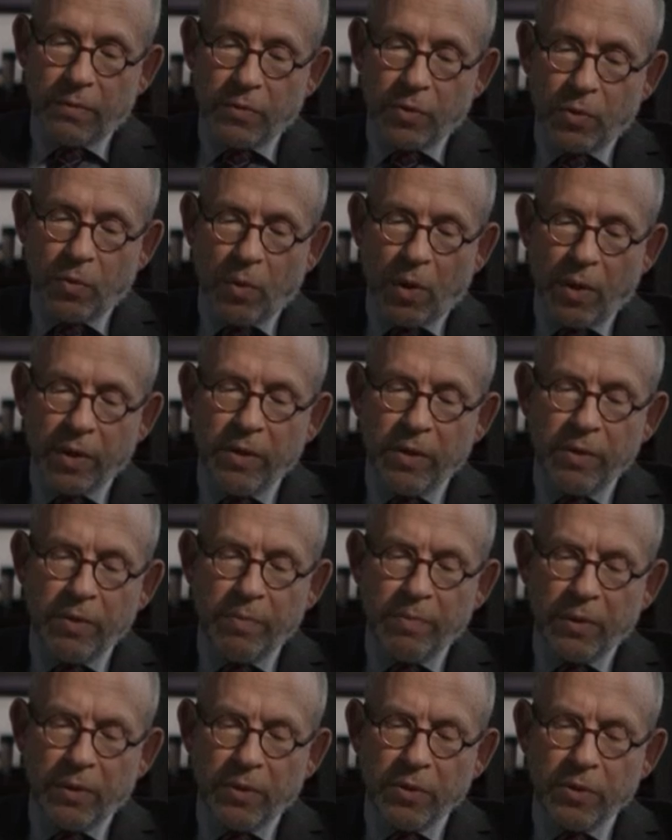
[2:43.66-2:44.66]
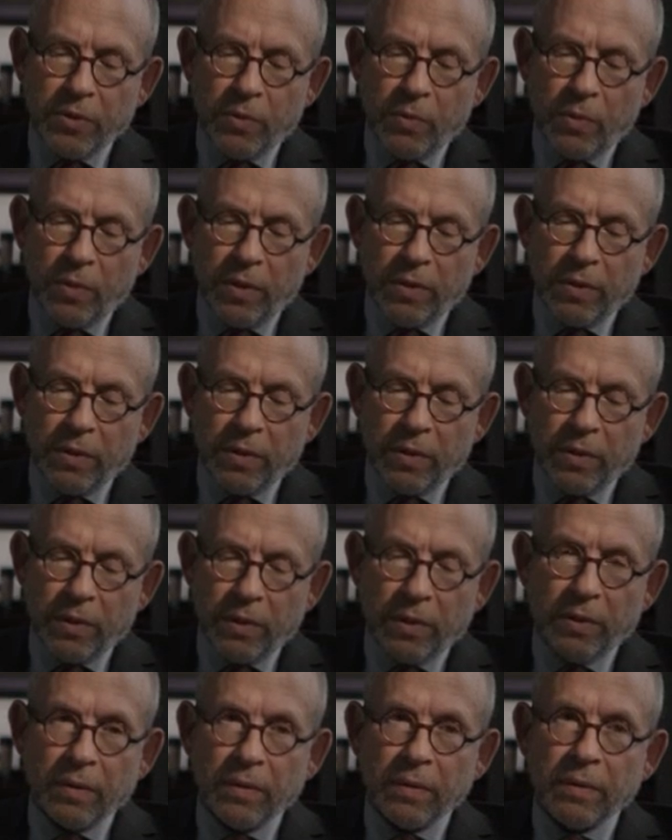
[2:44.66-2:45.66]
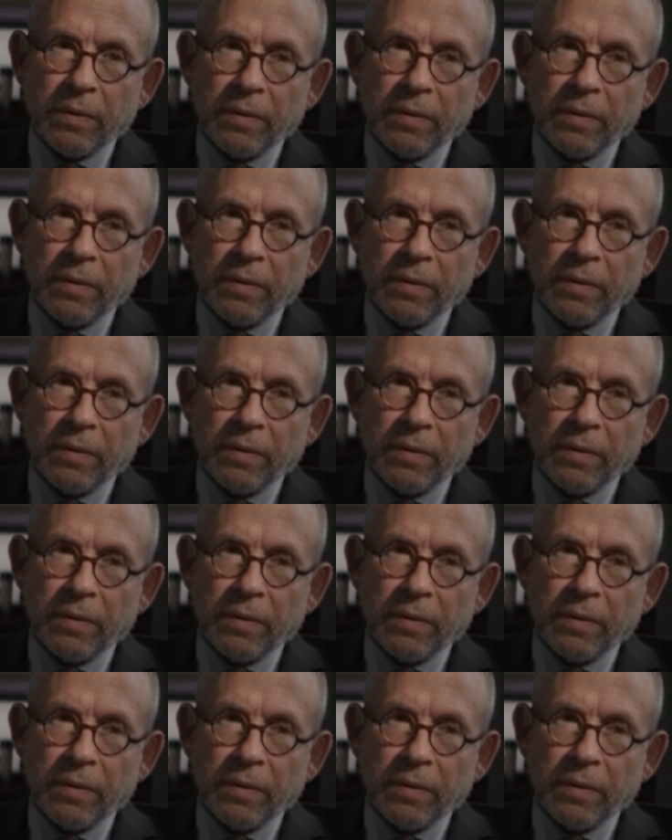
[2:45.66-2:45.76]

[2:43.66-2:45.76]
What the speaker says: So why are your parents so worried, do you think?